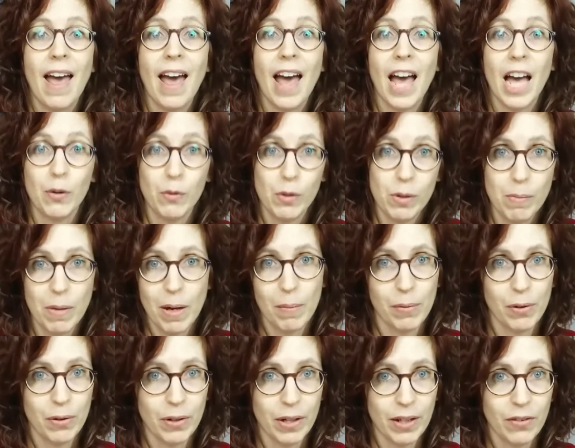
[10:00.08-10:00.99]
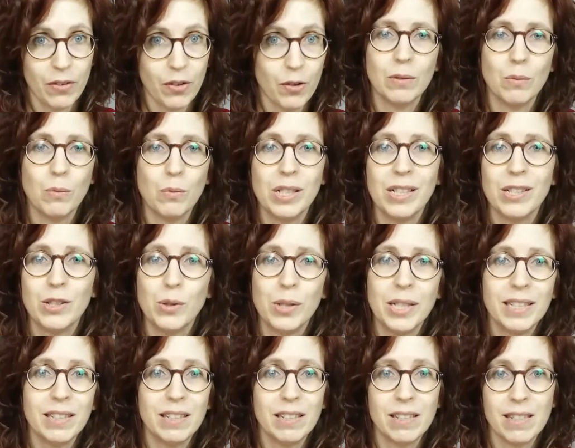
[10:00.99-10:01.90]
and remember it. We'll do
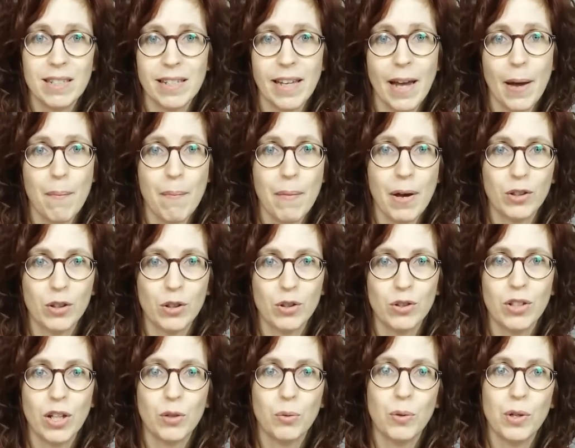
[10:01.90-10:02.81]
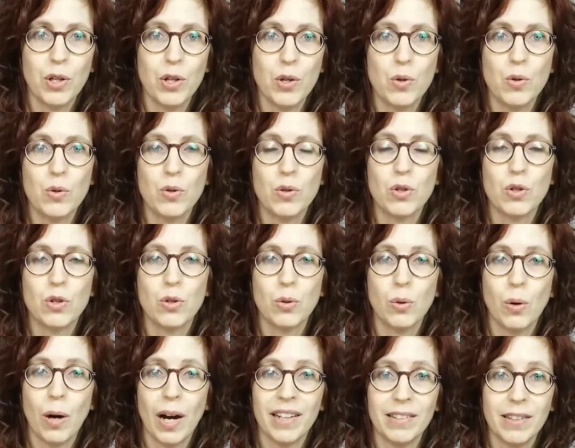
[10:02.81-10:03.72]
it in the same method that we use
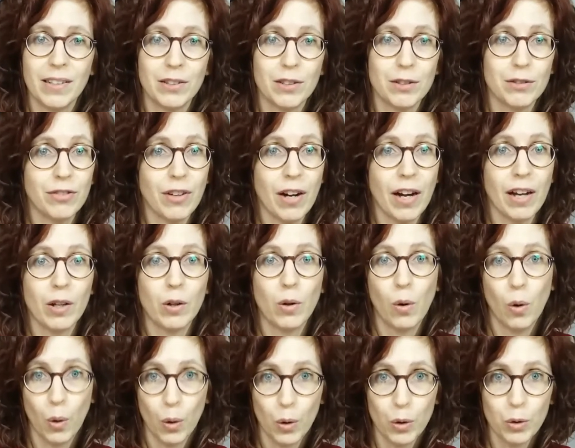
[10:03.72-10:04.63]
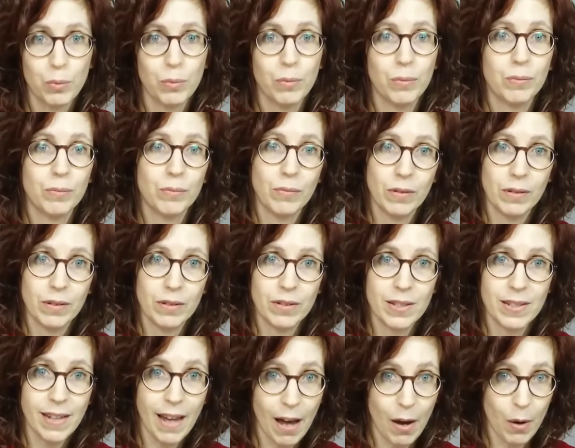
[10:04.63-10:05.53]
to identify chord
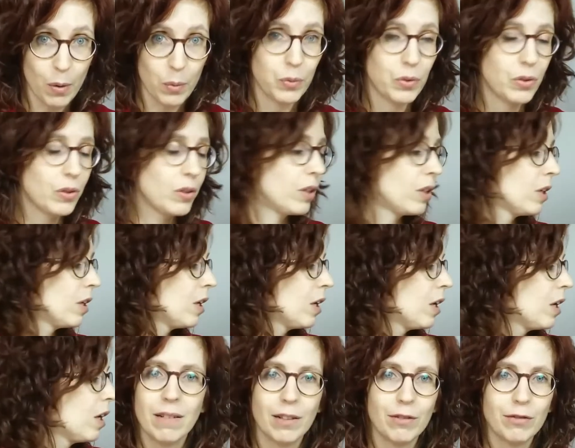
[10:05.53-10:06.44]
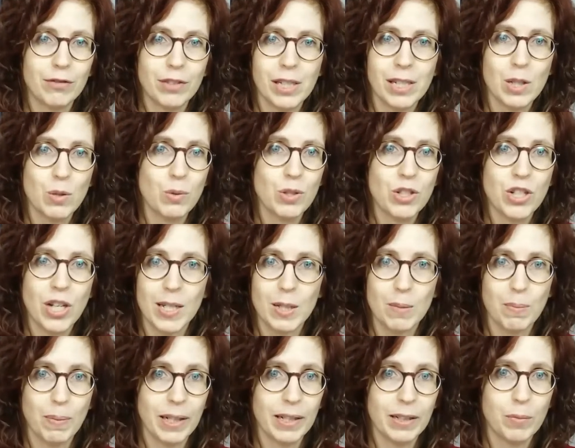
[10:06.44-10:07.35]
sound. At first, we
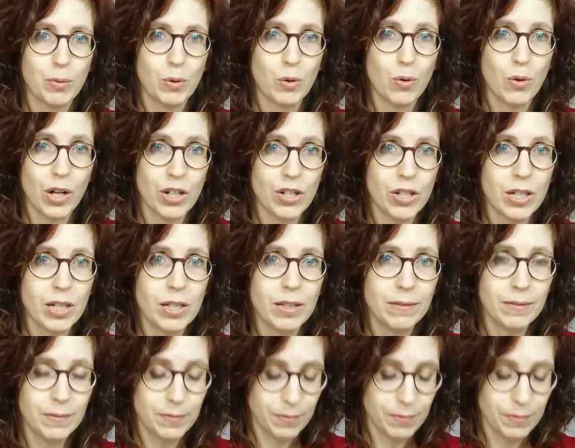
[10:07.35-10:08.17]
just play the progression.